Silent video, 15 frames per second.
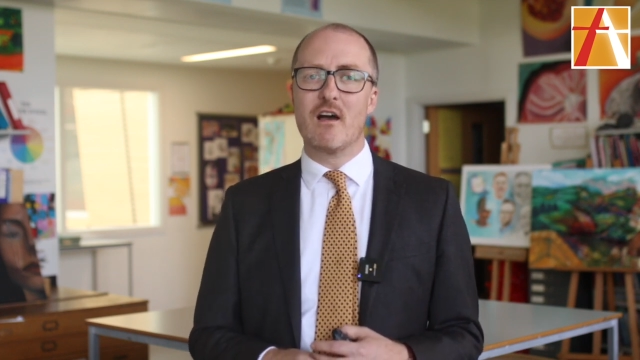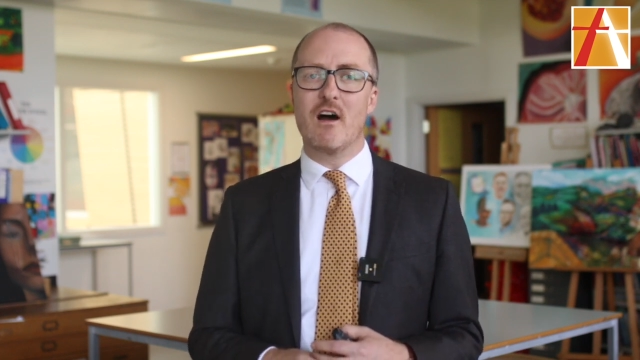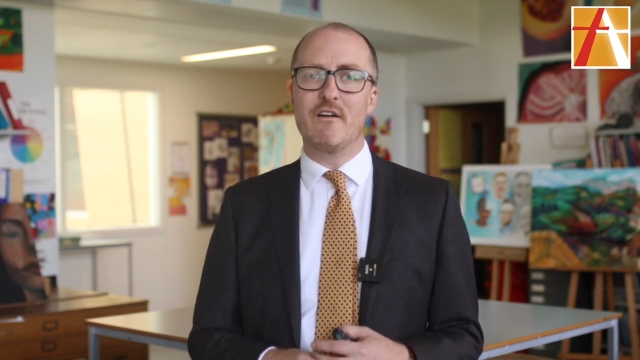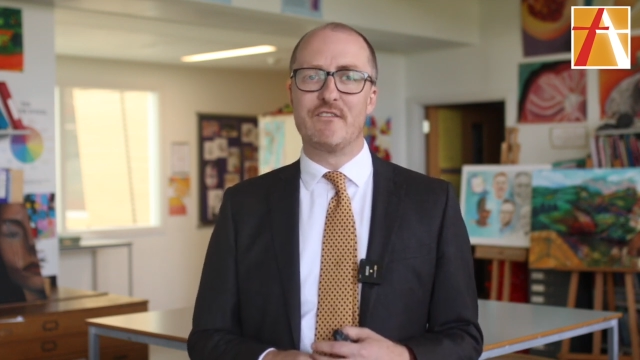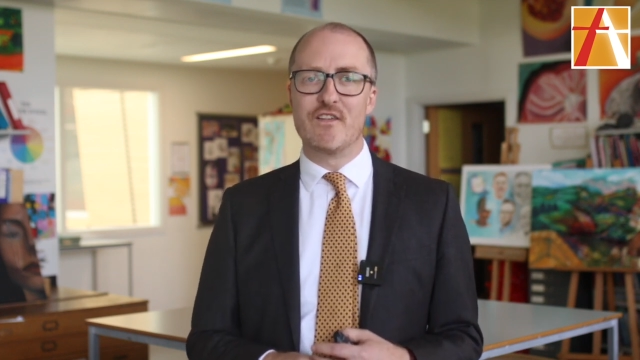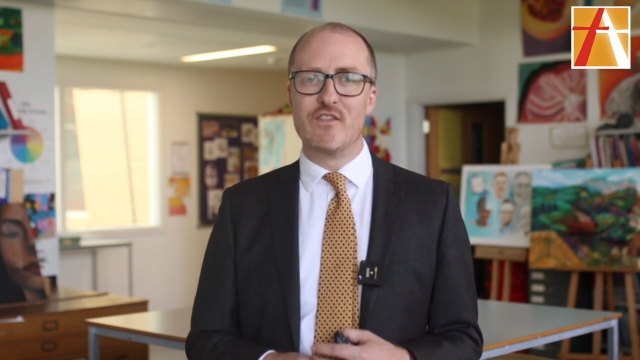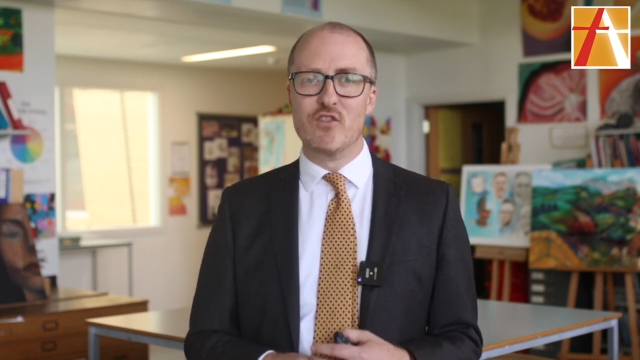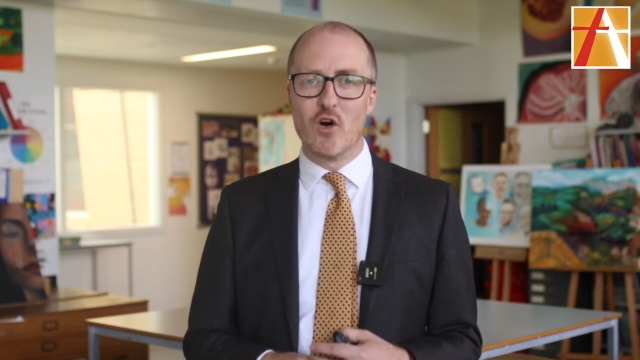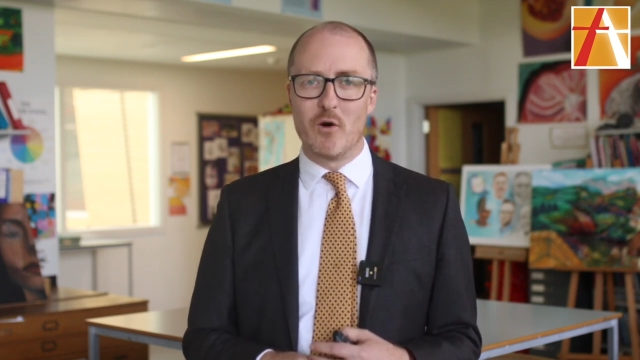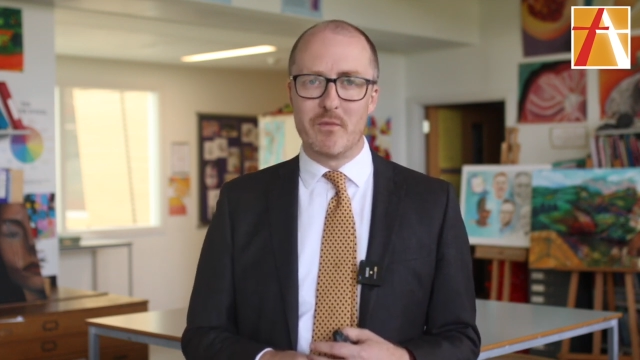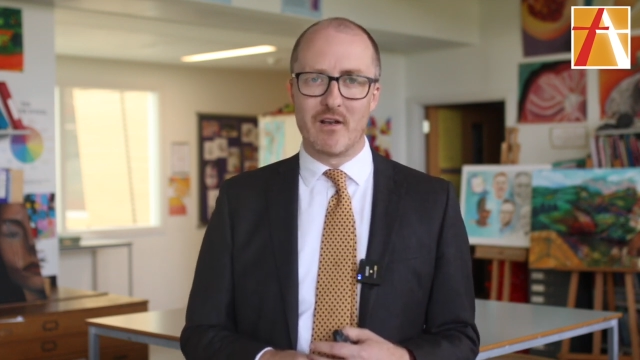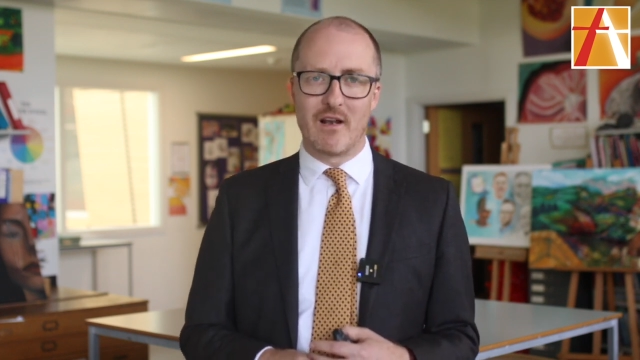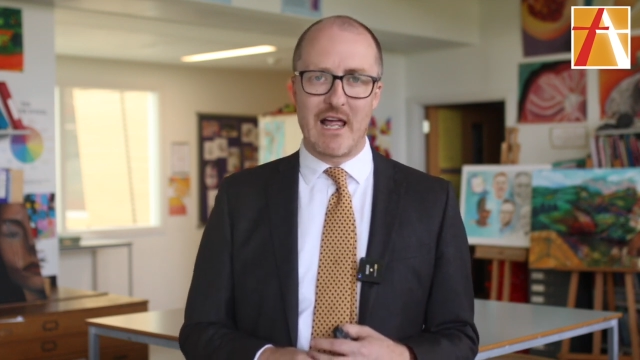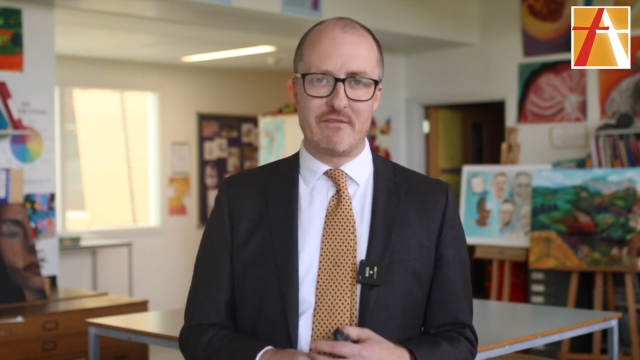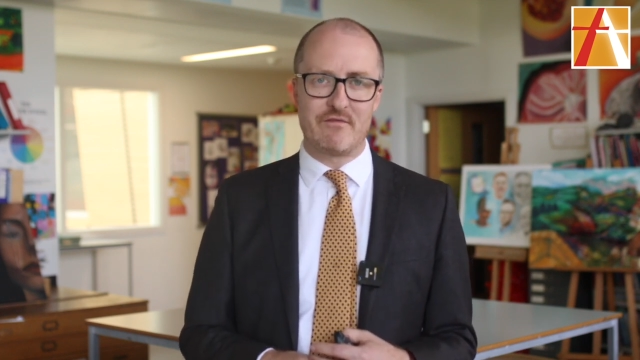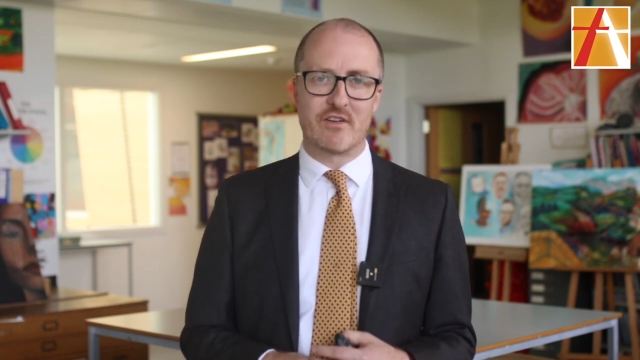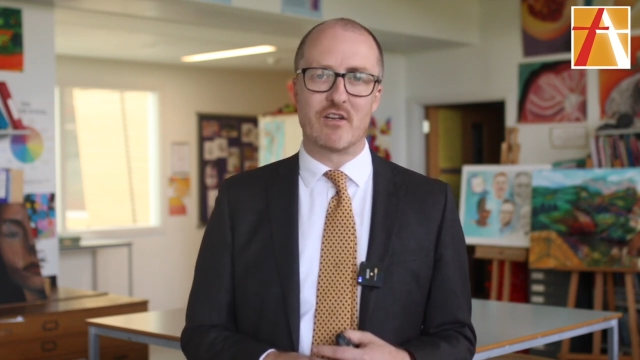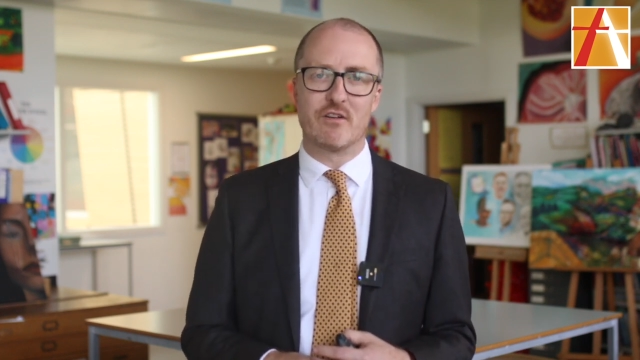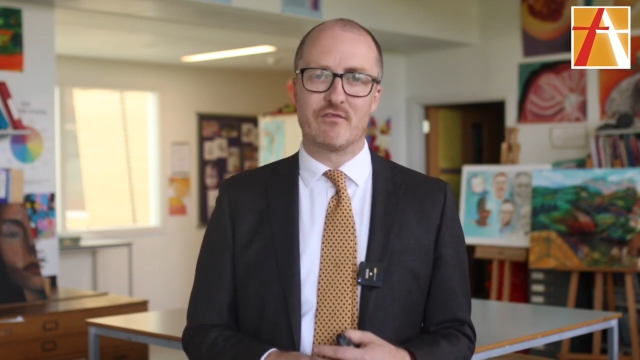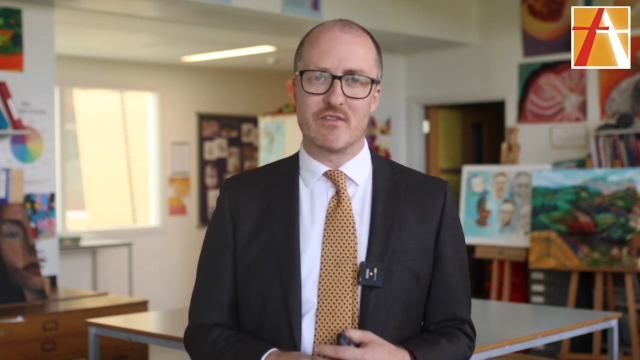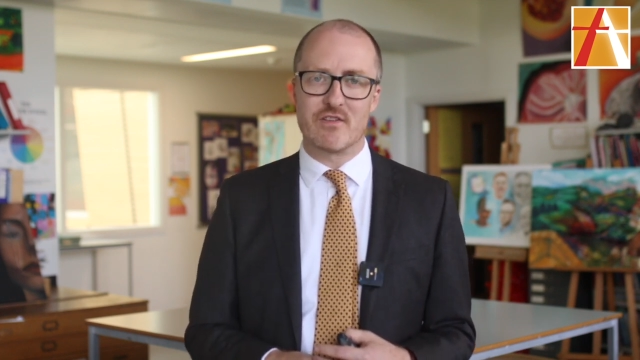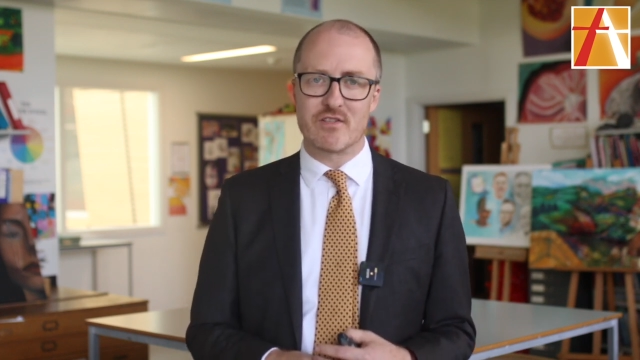a phenomenal
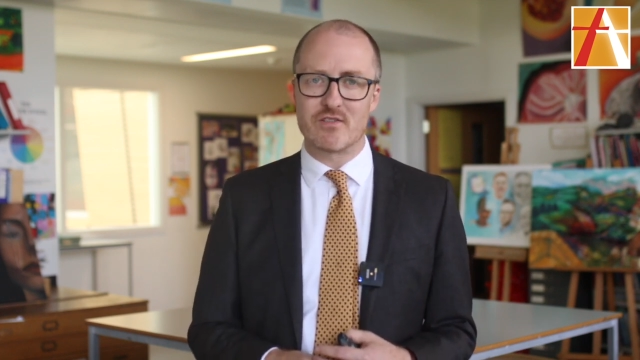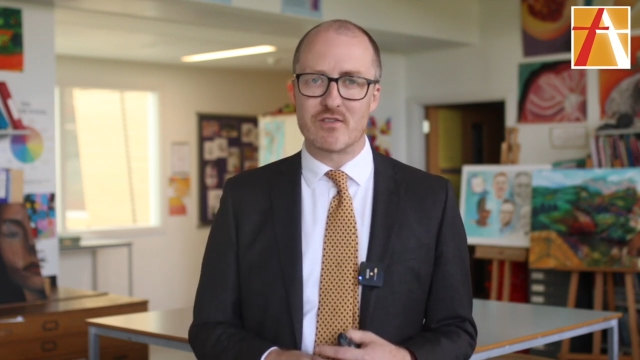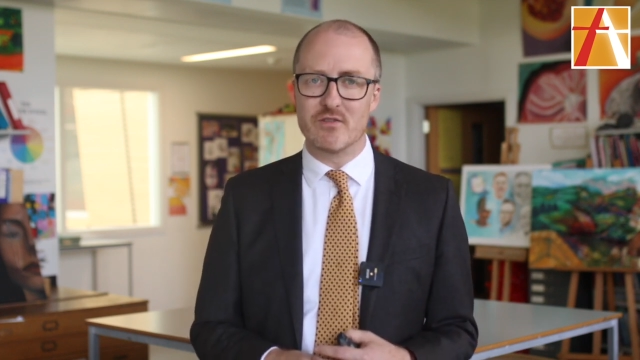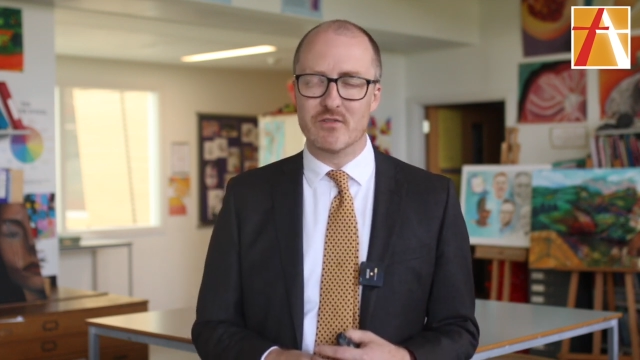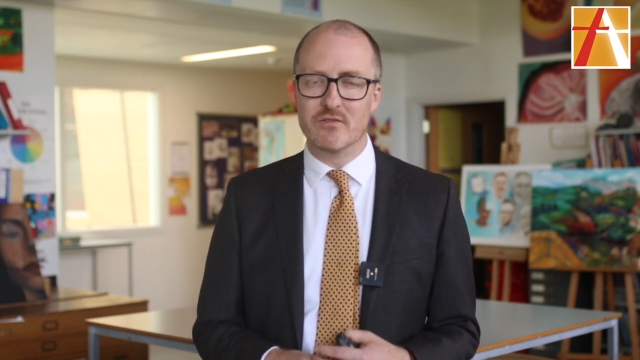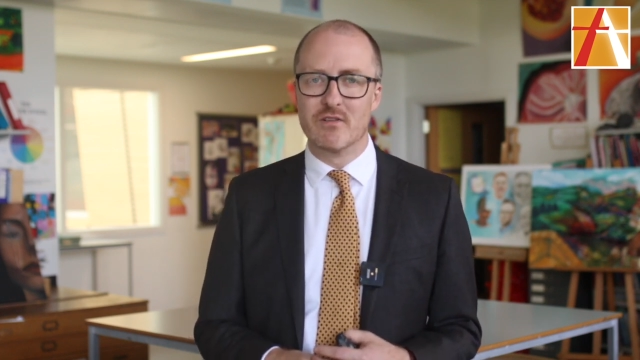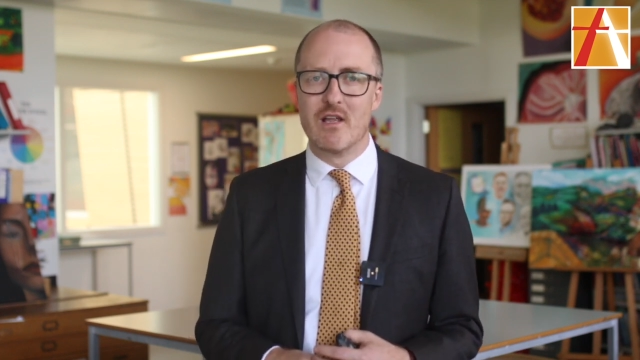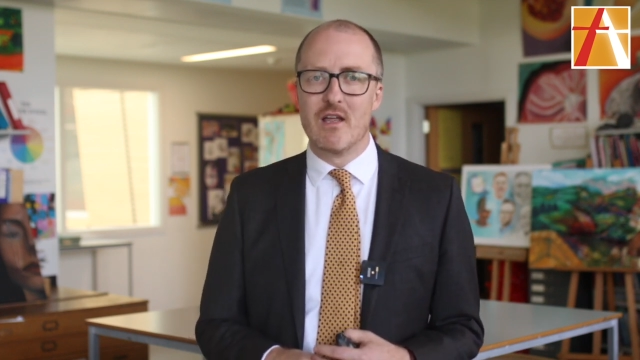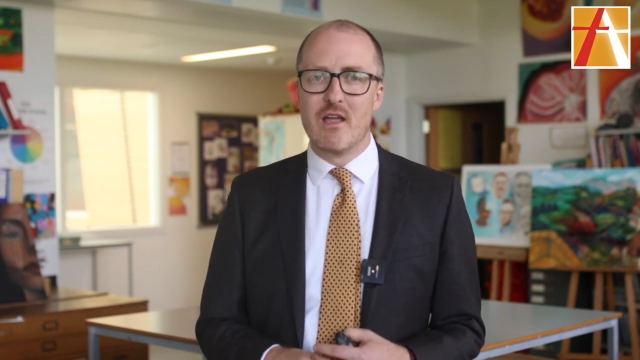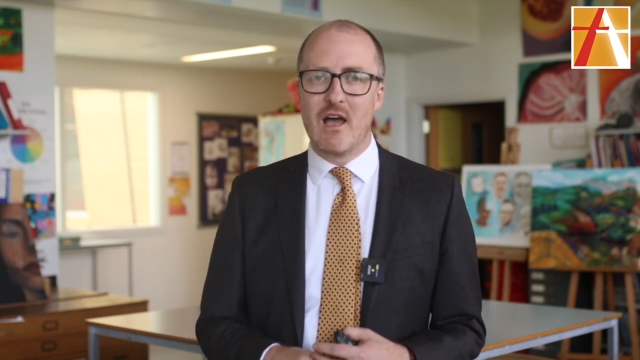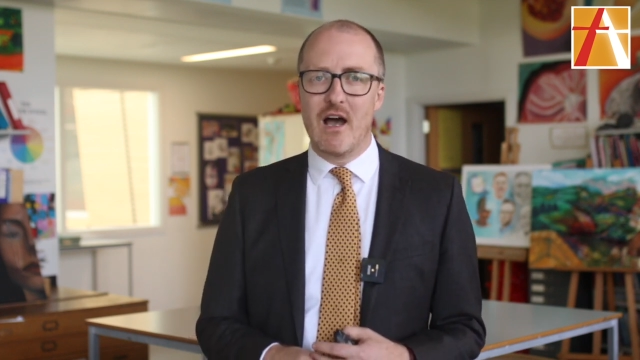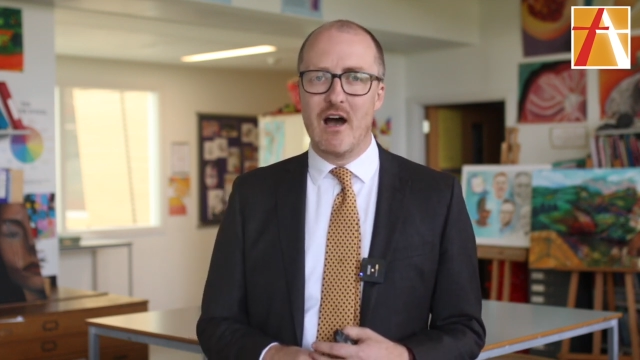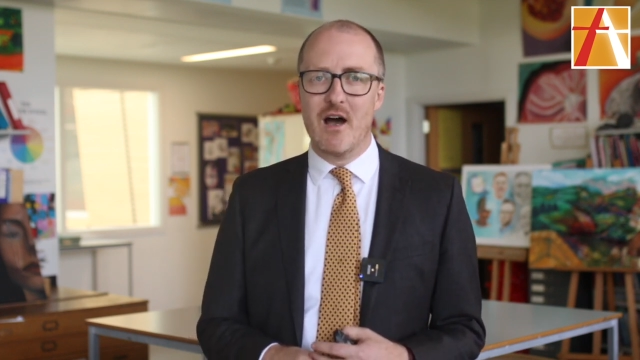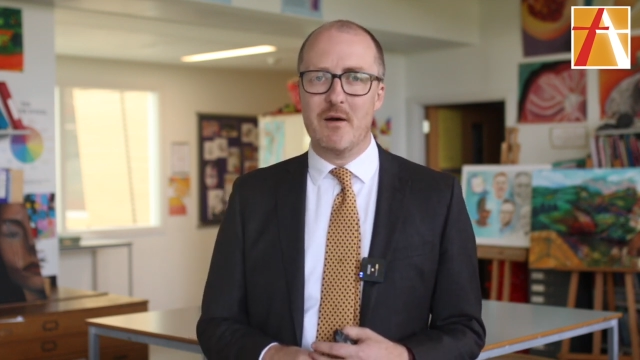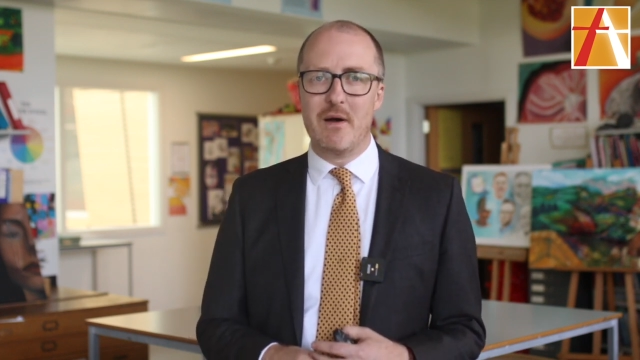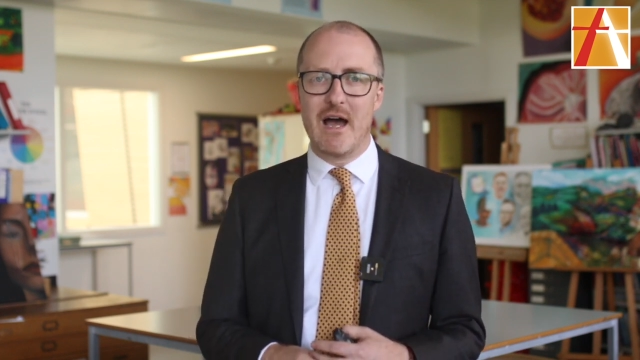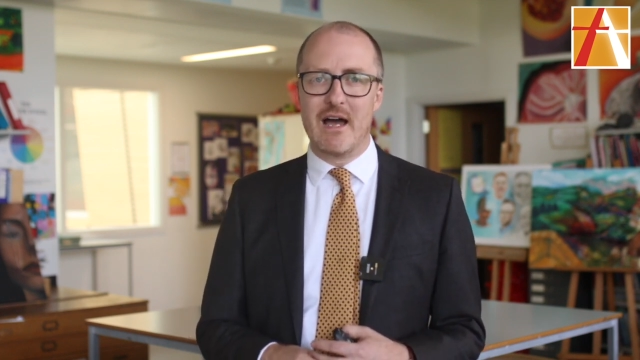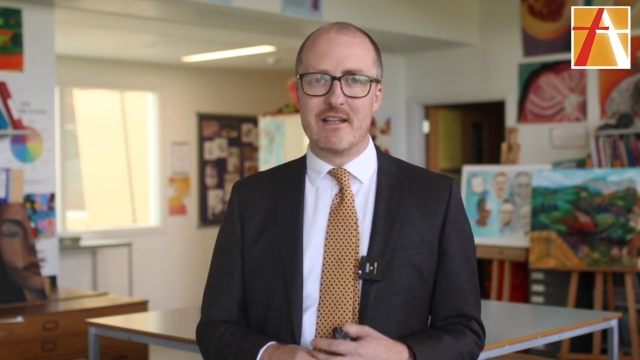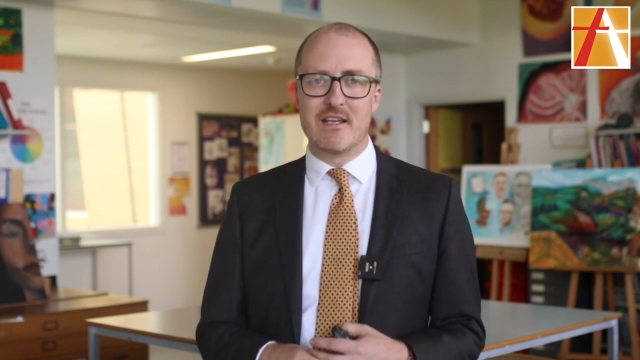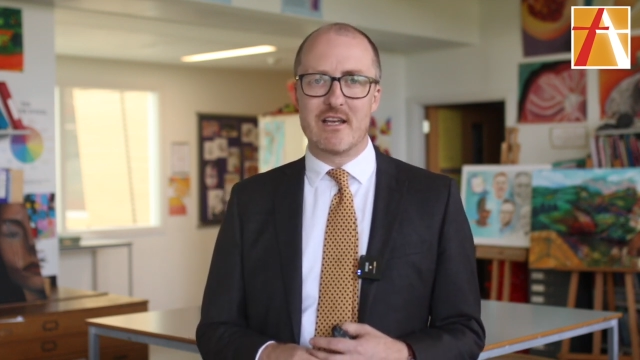advocate for the school and